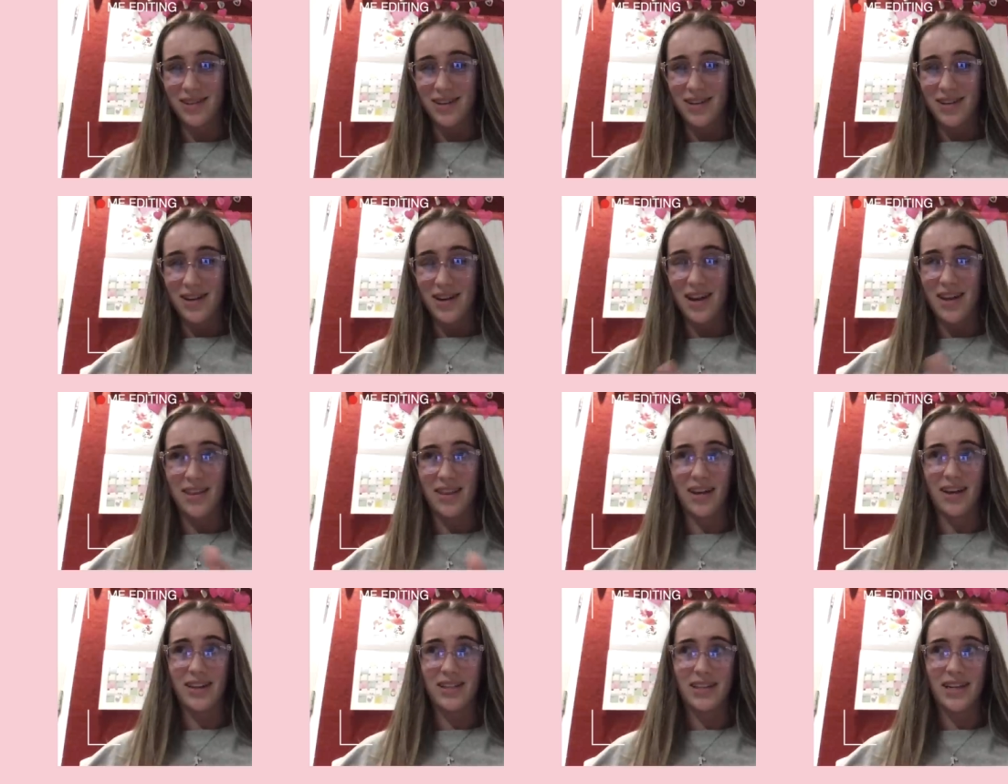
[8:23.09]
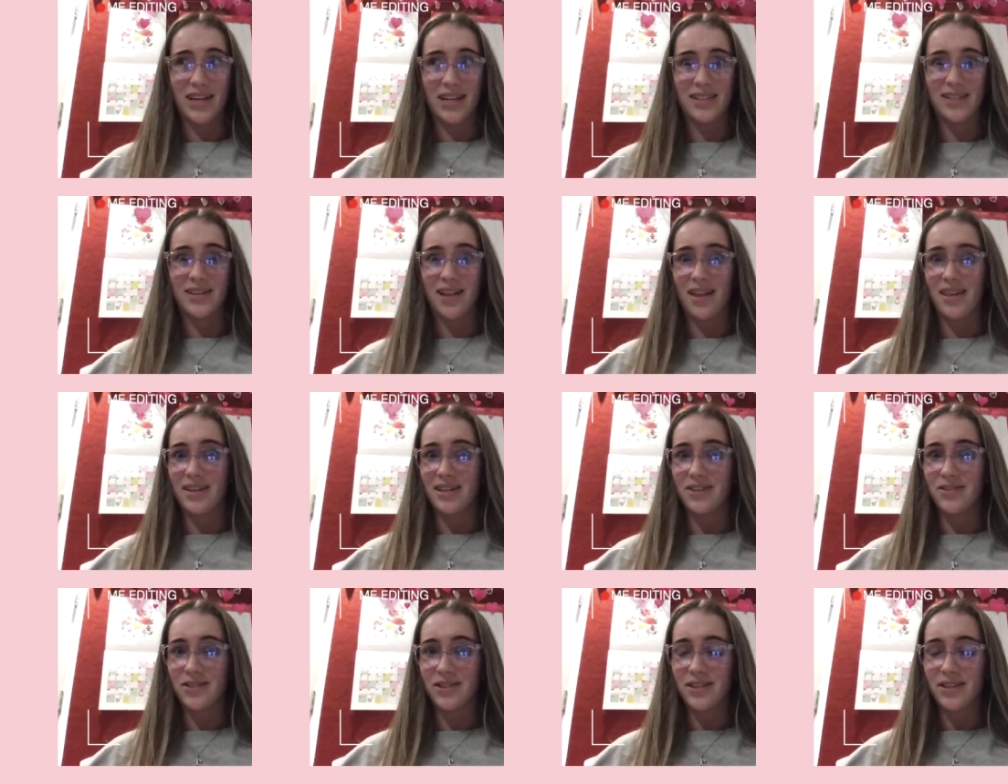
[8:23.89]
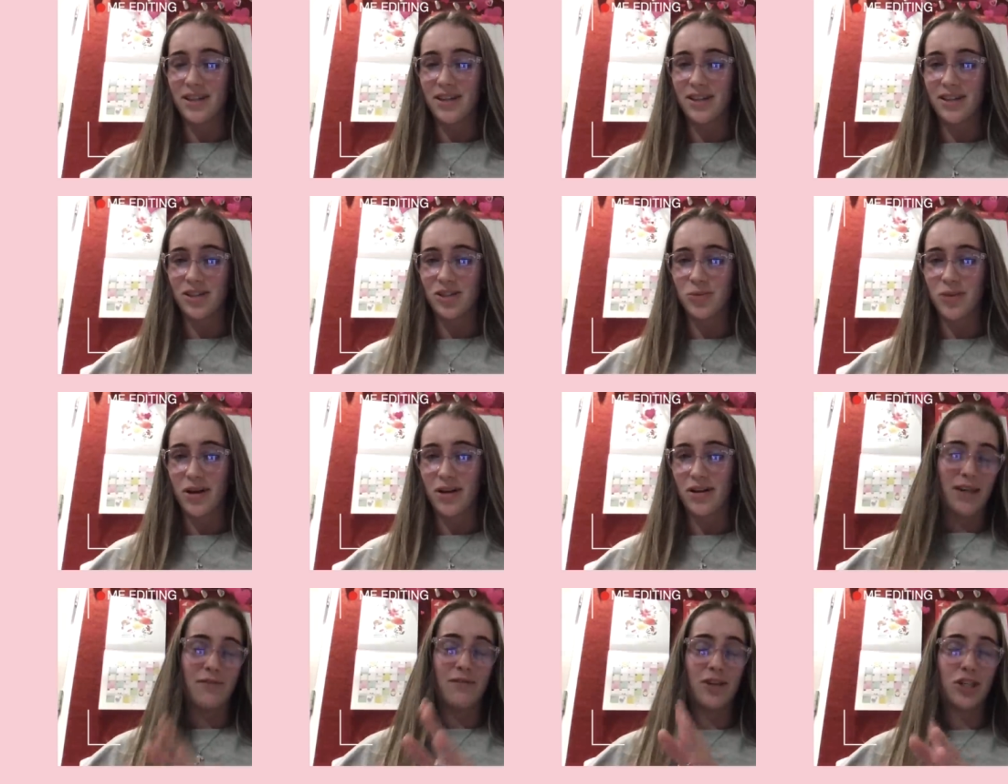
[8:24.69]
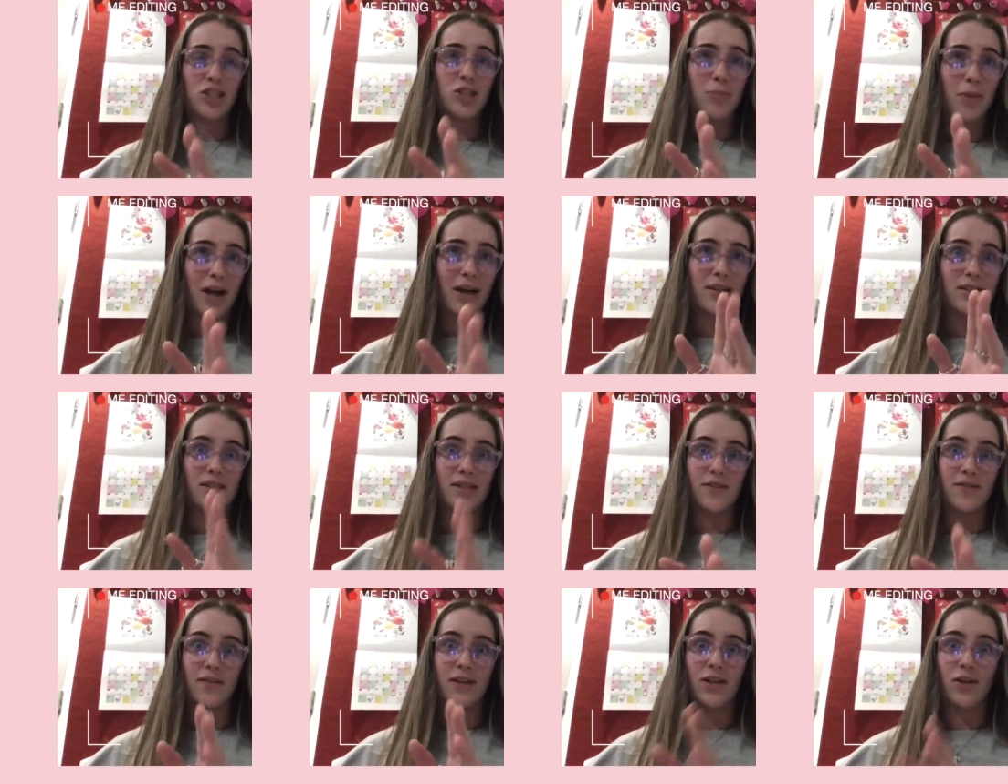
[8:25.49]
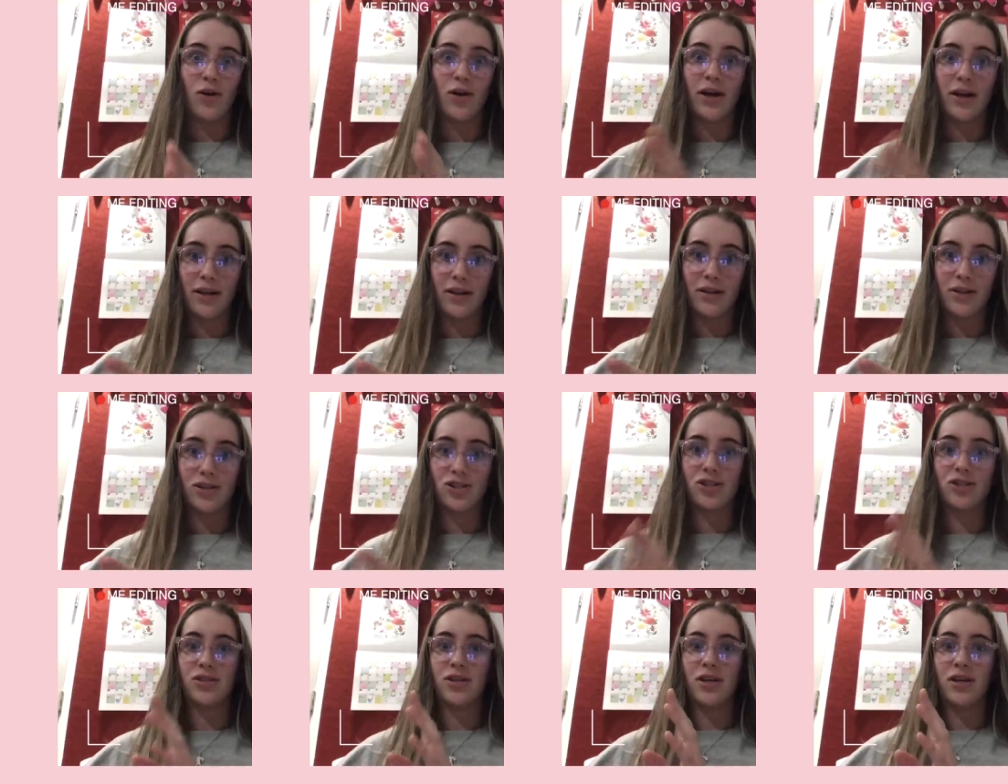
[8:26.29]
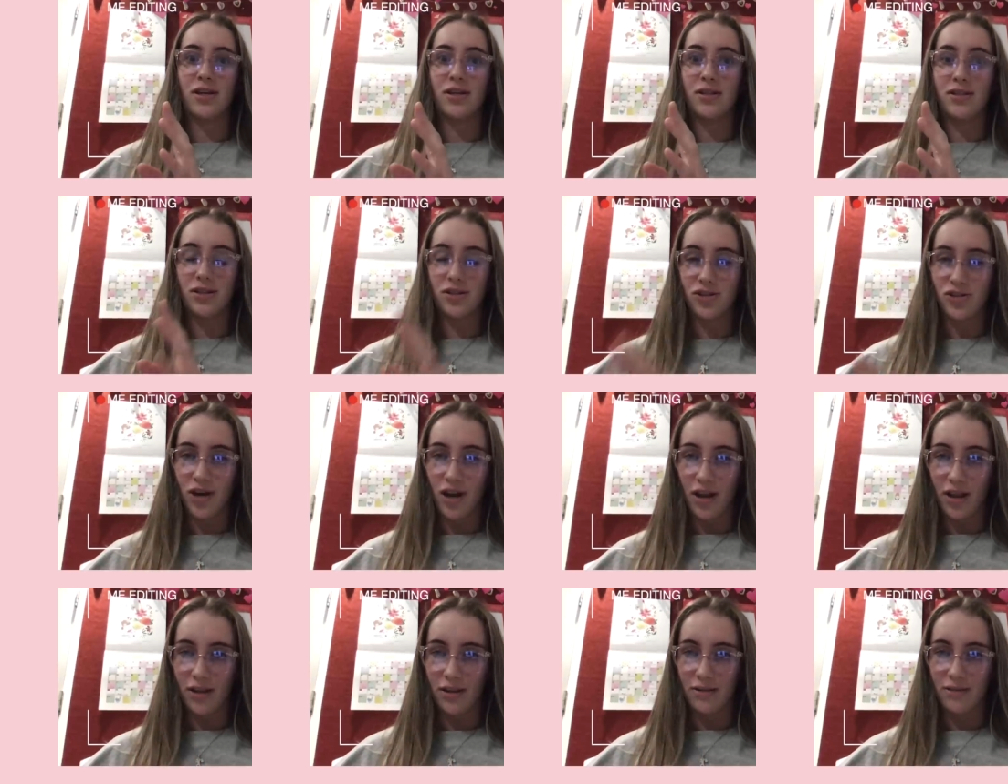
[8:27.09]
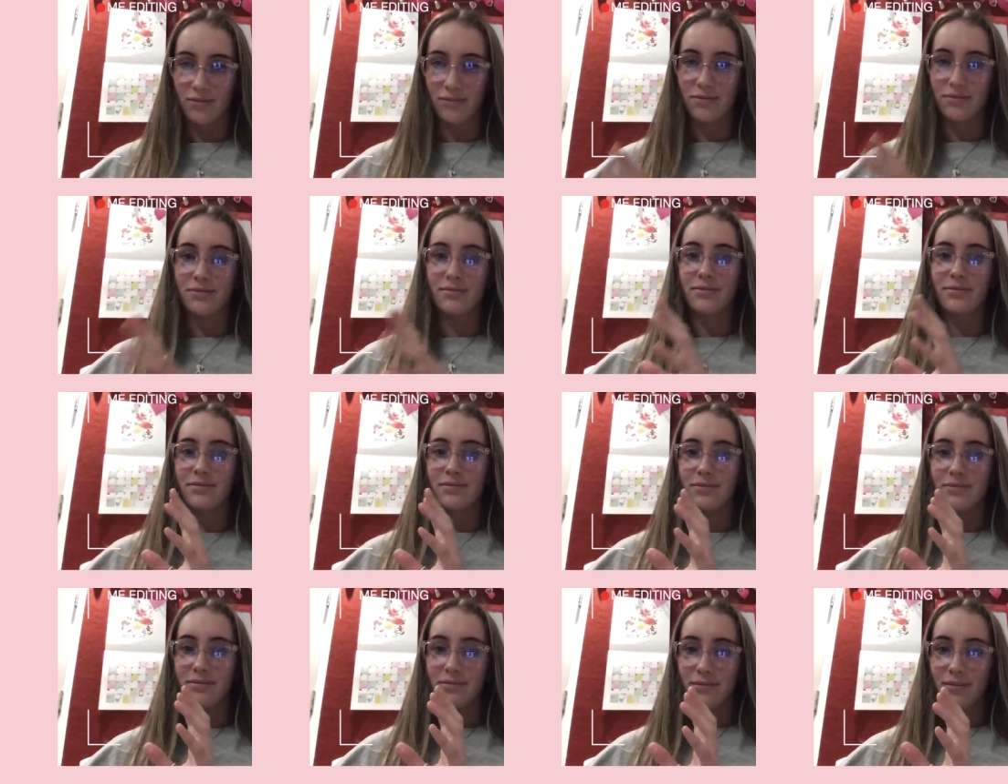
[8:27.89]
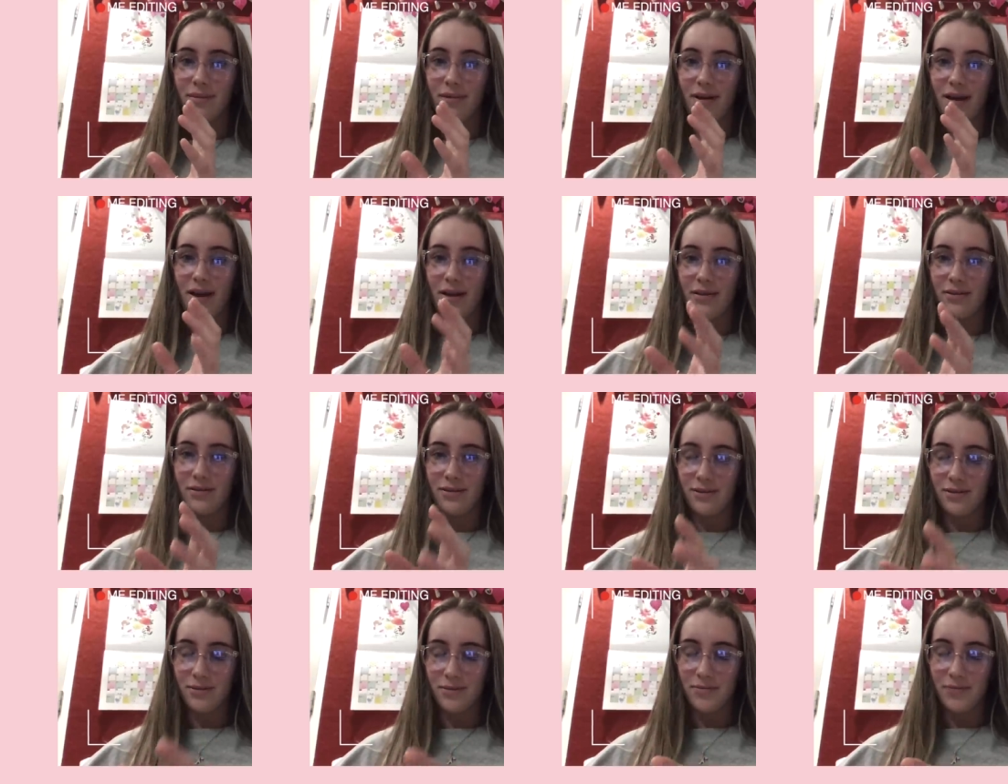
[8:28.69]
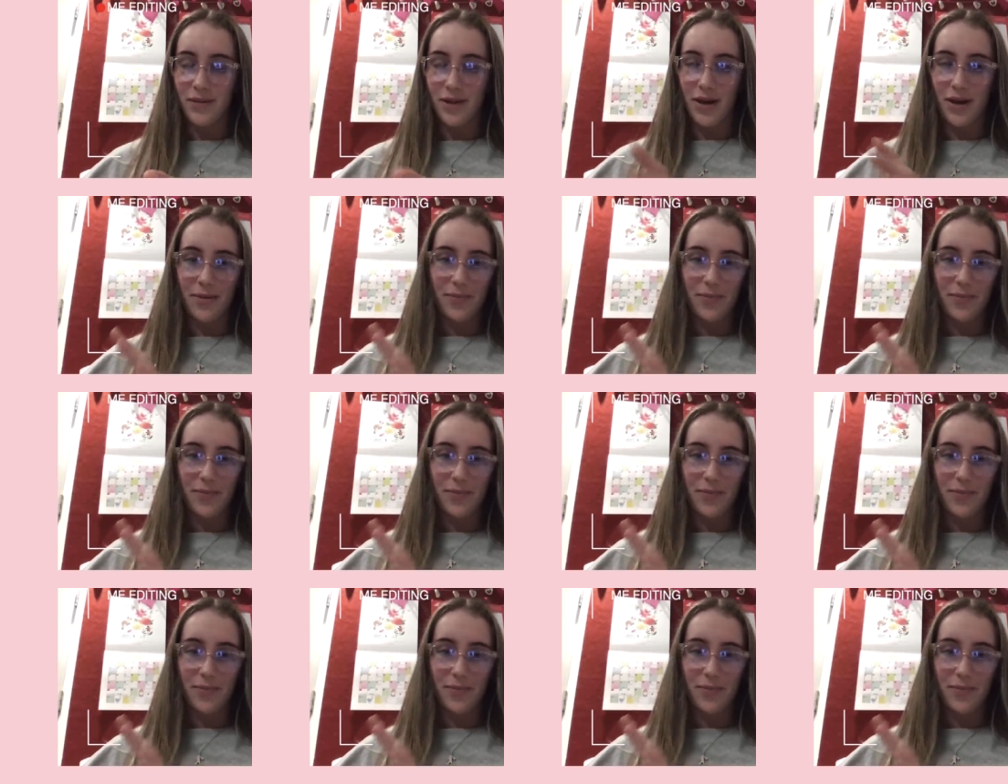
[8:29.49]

And I think it's like slightly different to the English one. Vegemite is definitely not English, it is Australian, and yeah.